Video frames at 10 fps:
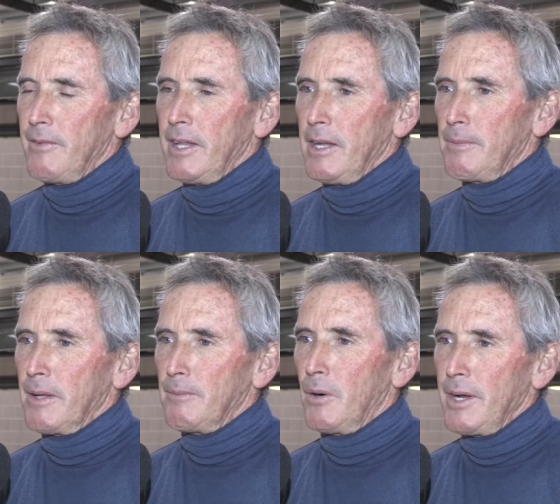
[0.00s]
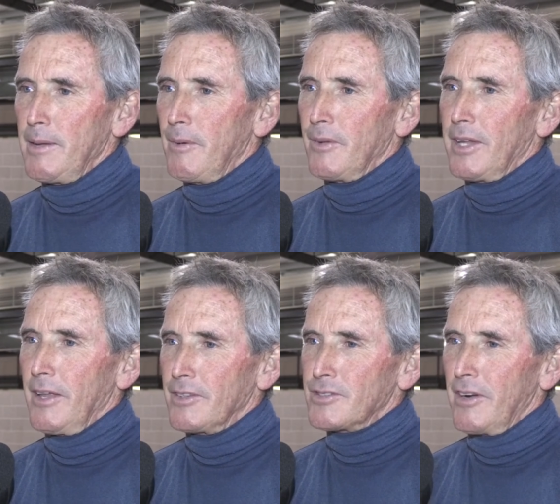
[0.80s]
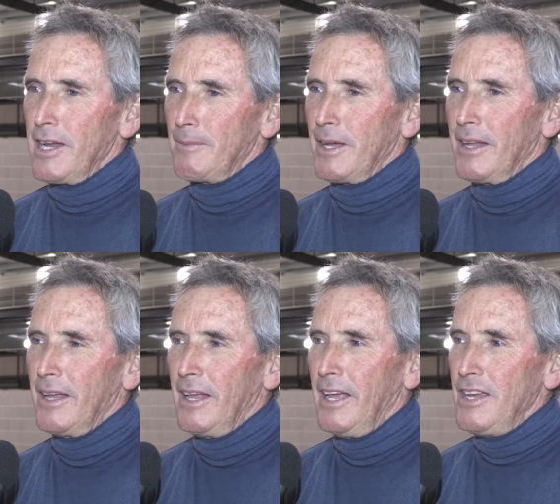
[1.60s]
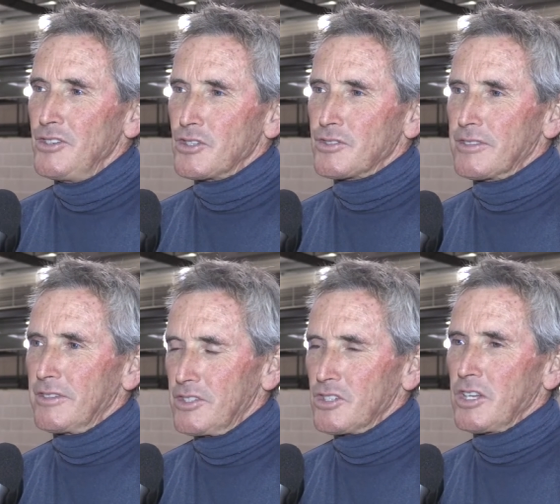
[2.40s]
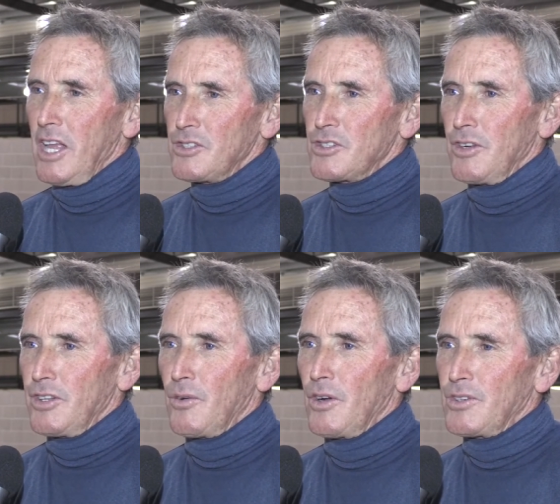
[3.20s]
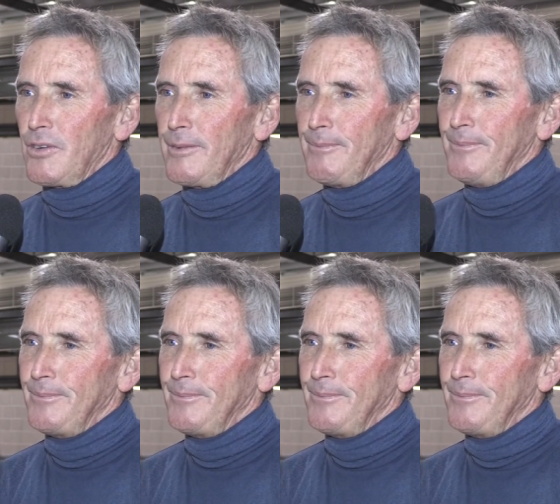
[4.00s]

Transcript: everything but bite him down the straight, but he just lunged at the right time.